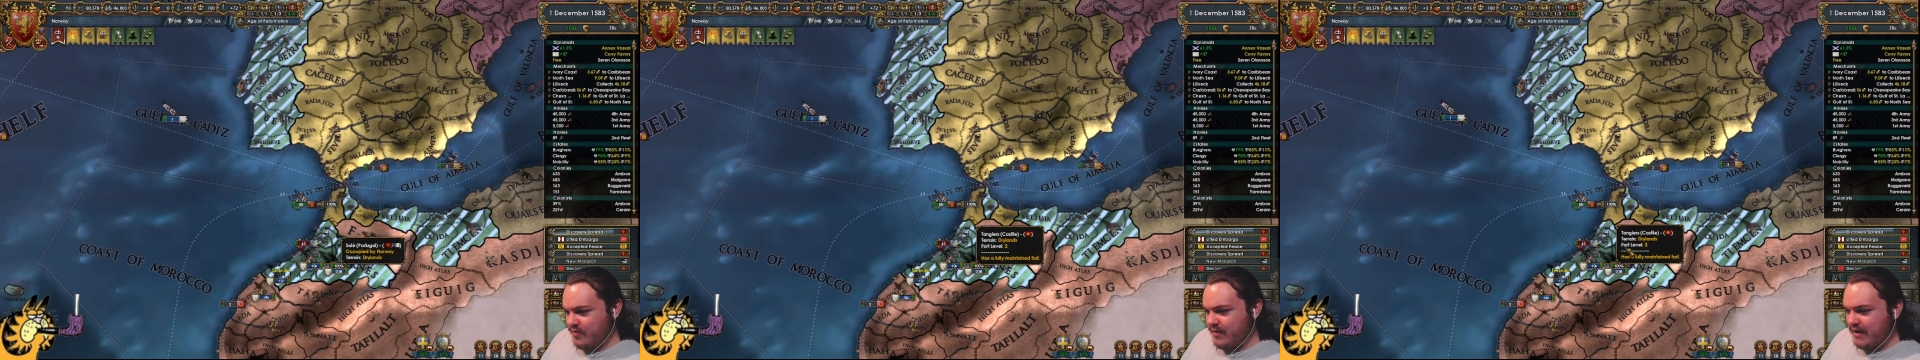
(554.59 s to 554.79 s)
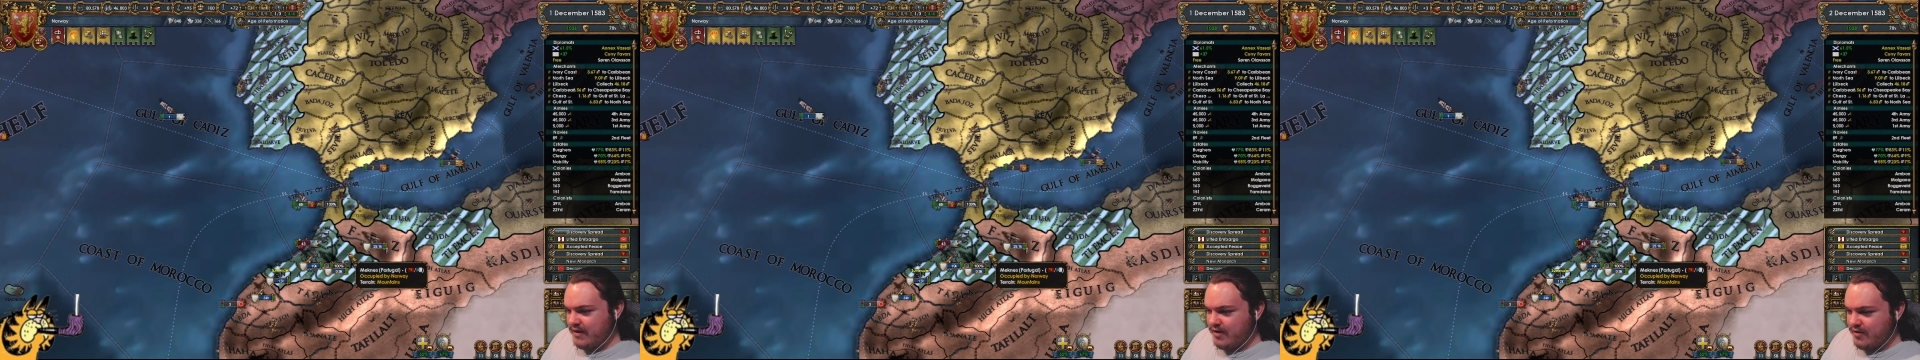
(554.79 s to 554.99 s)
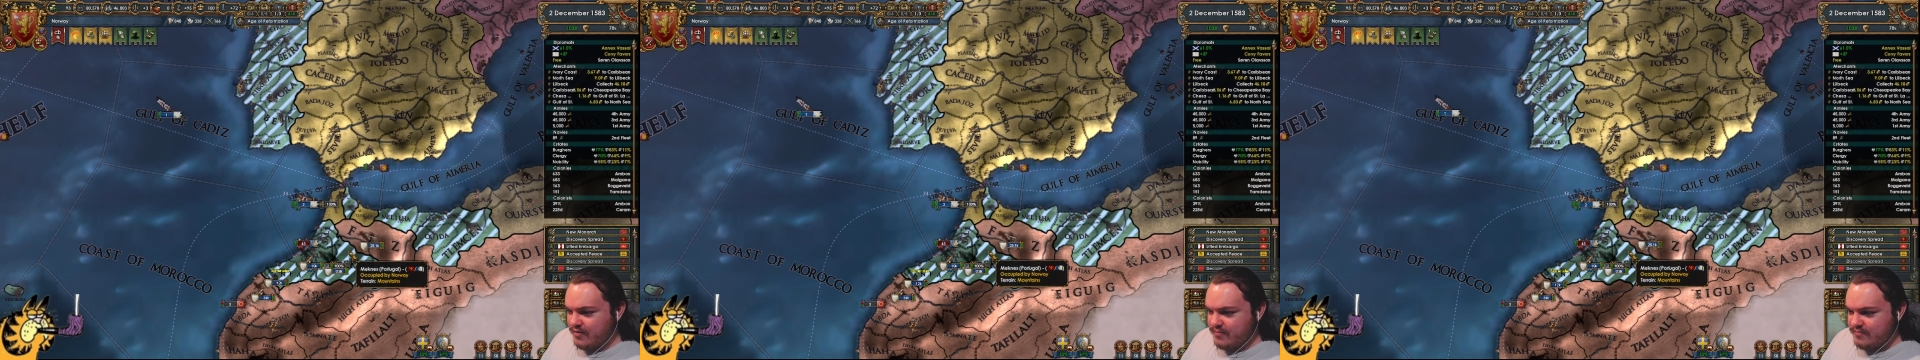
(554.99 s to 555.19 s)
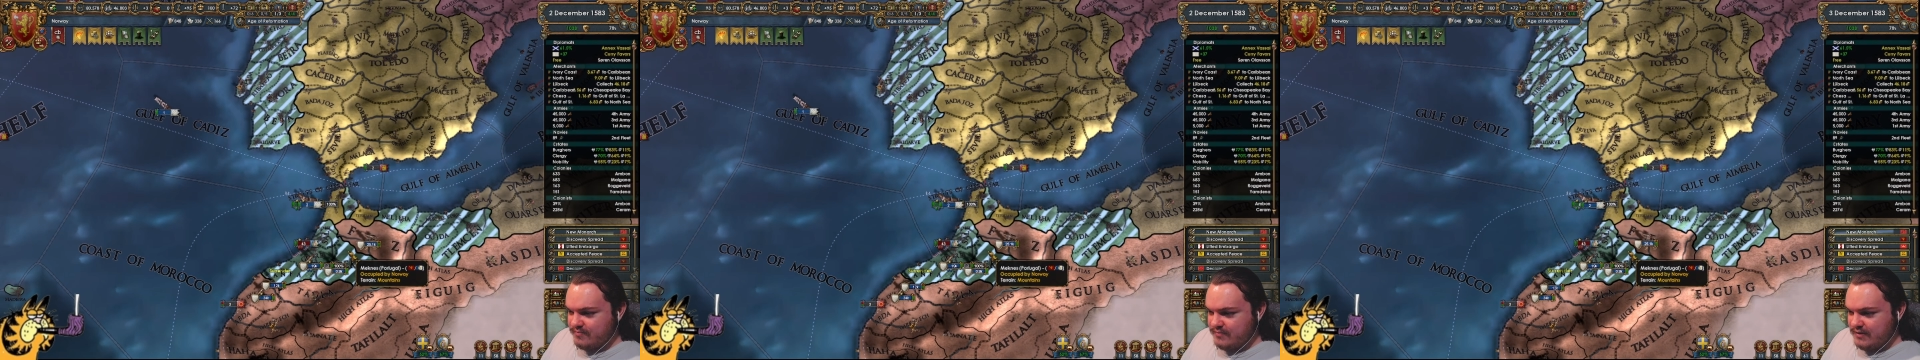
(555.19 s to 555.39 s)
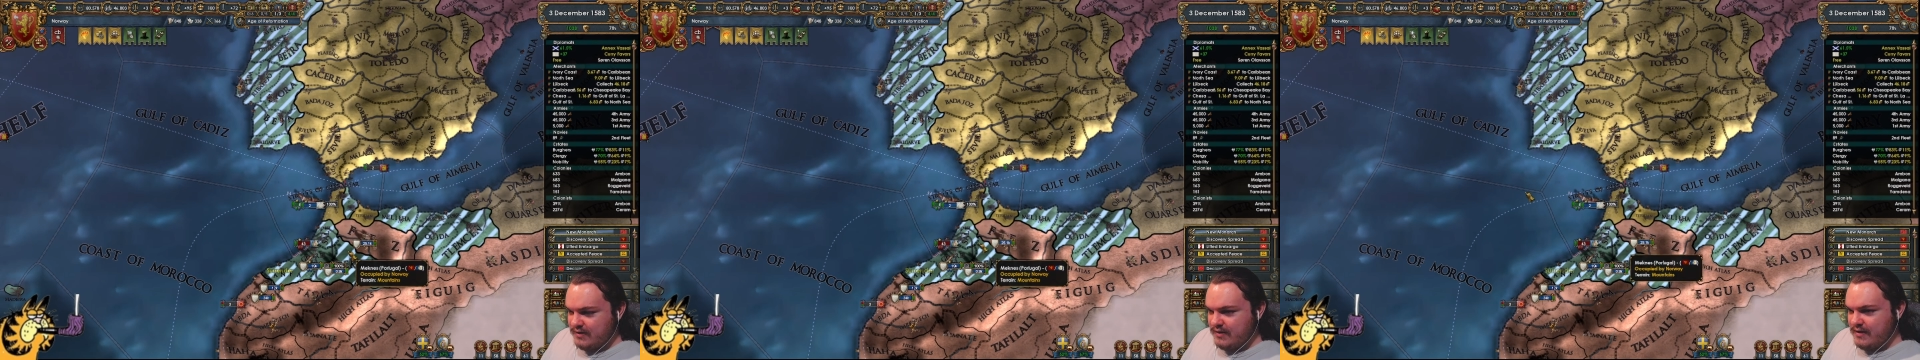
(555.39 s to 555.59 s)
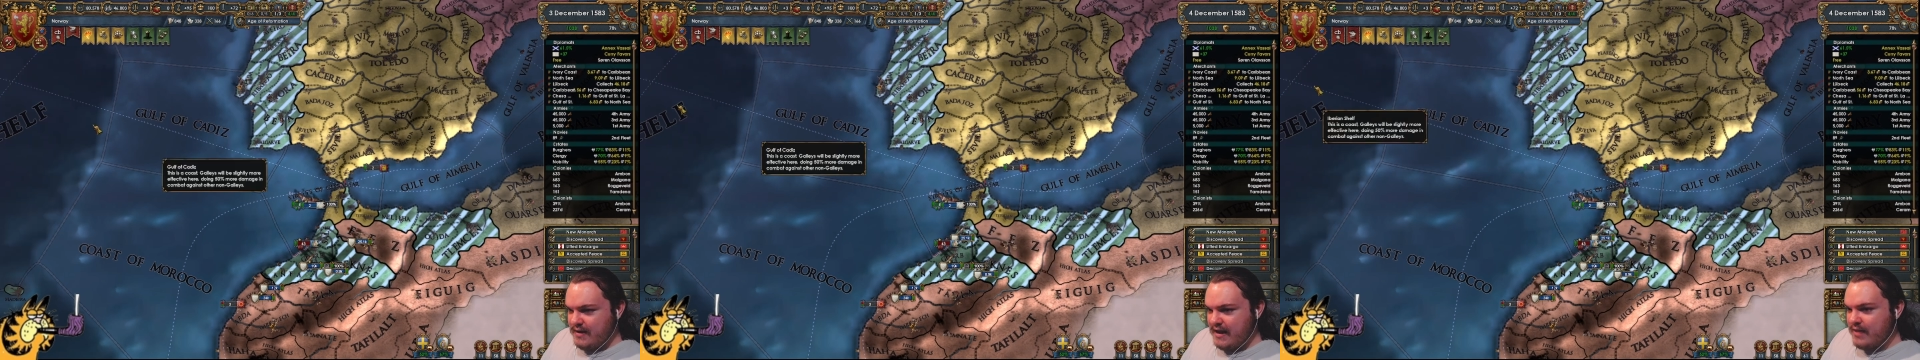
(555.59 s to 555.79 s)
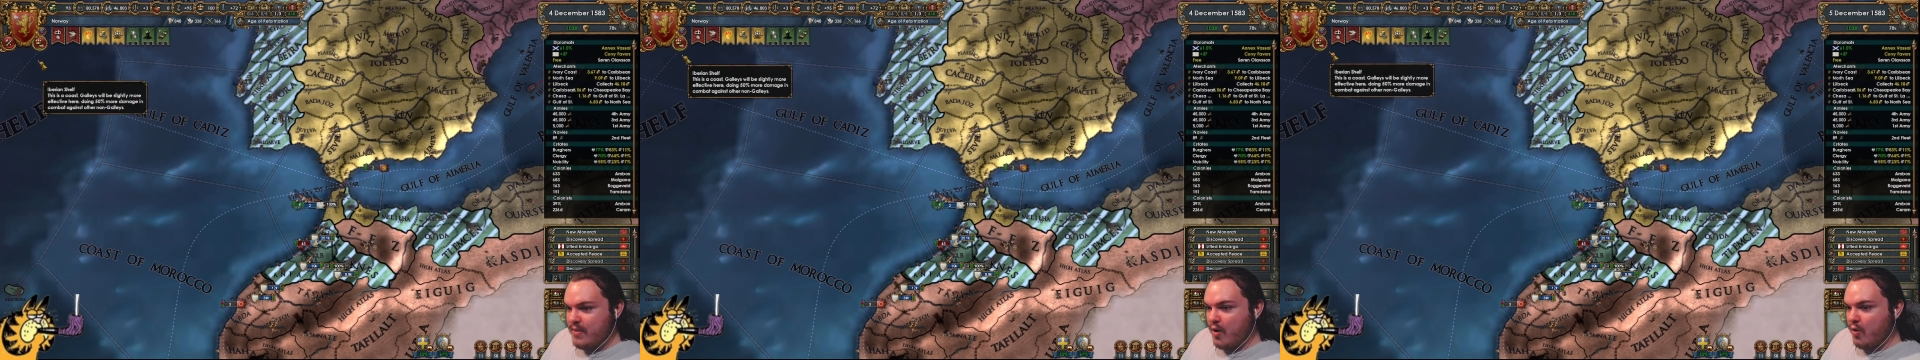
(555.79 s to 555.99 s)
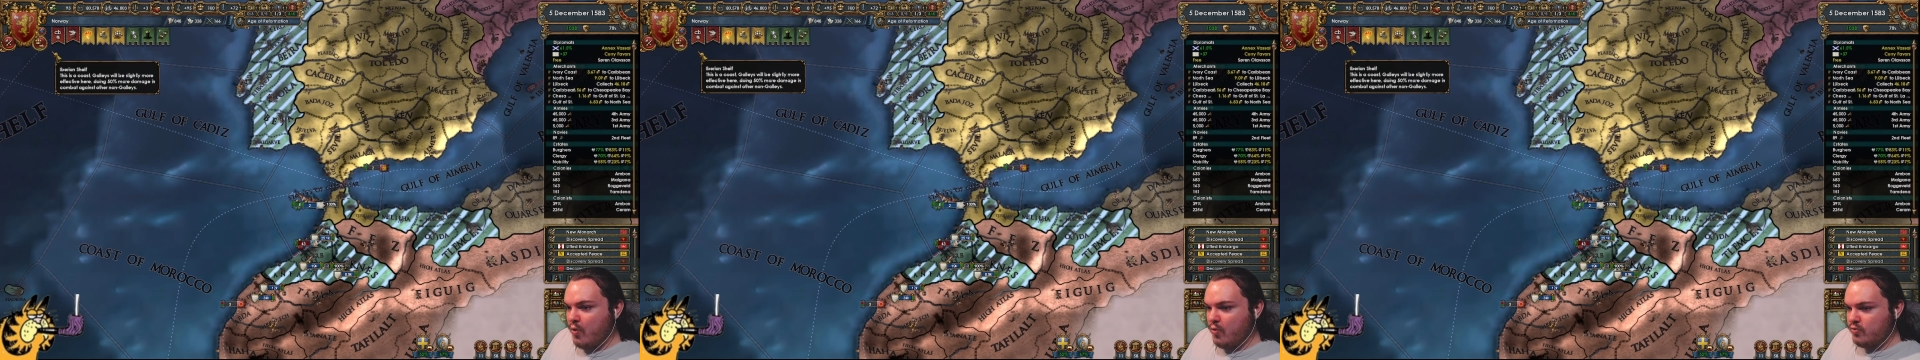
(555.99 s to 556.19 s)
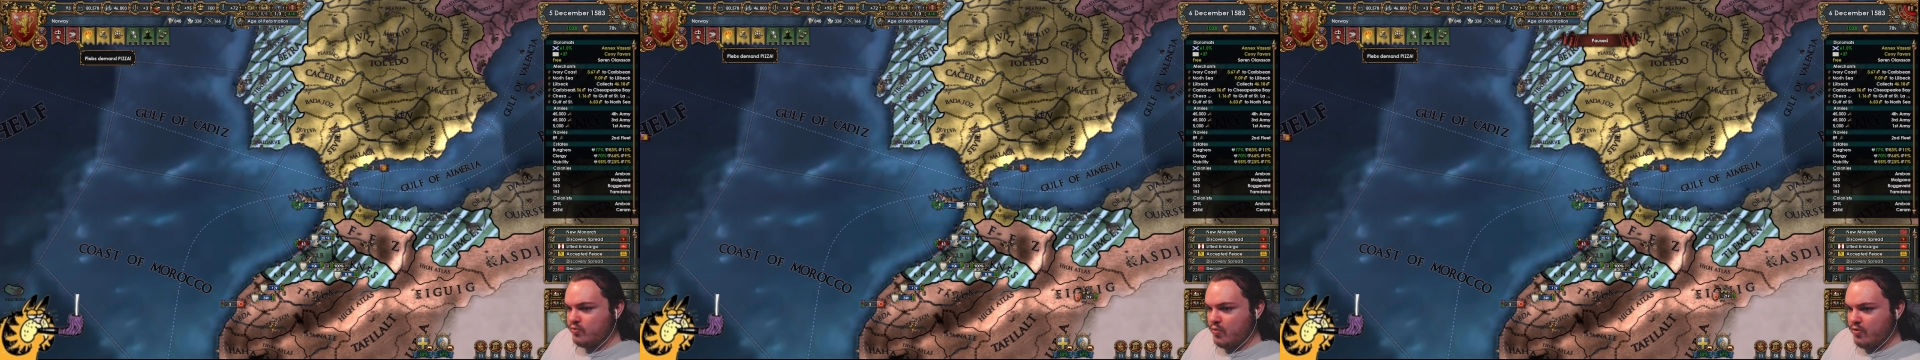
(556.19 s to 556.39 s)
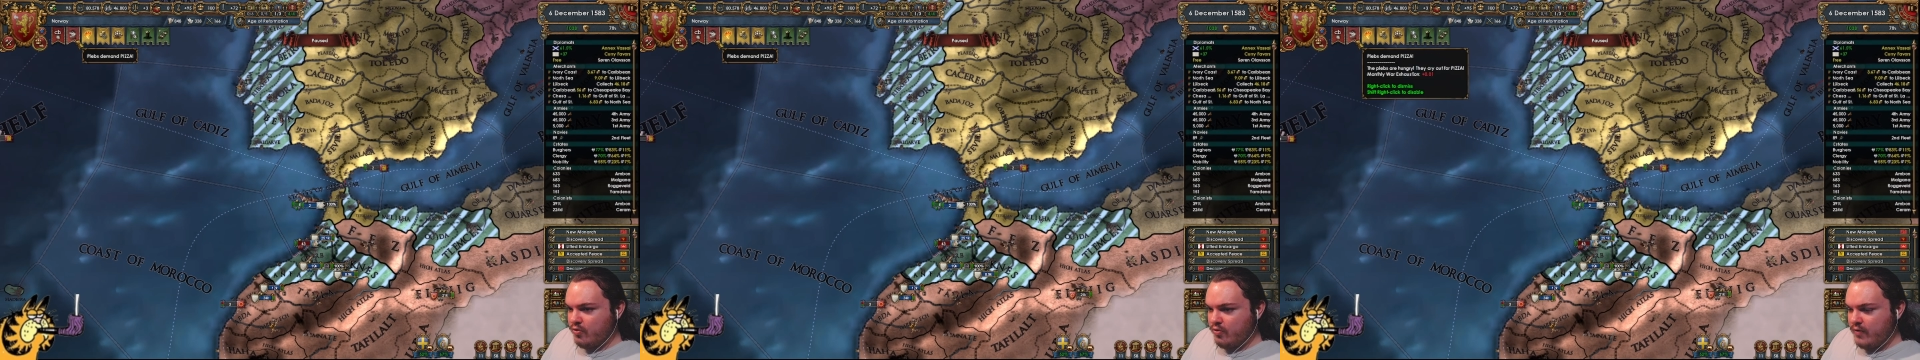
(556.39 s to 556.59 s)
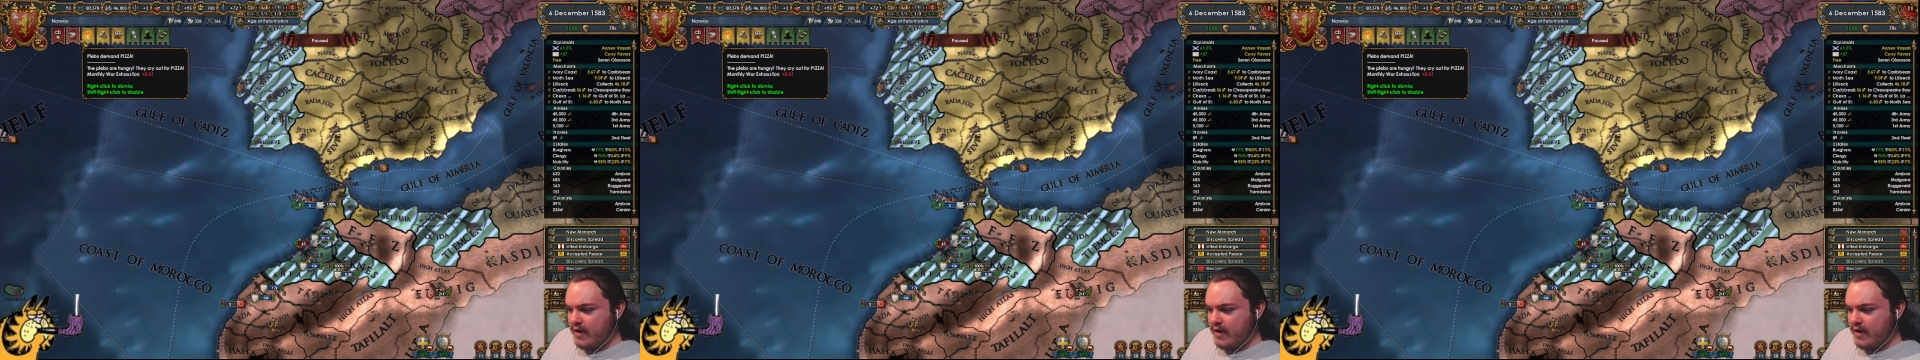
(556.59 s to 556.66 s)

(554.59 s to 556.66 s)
Or, like, you know, in the old world